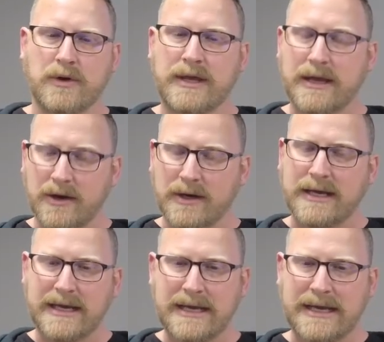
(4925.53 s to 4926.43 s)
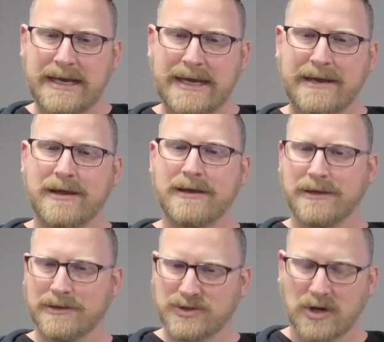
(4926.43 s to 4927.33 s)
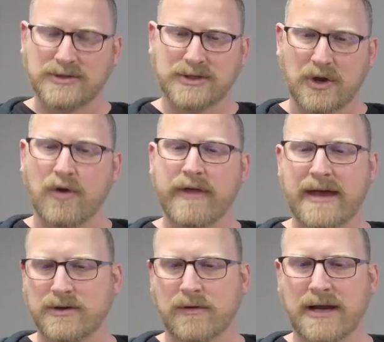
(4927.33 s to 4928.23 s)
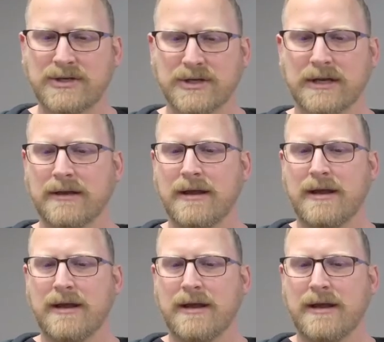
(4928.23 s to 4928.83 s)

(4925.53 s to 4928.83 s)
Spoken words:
here he starts to go that direction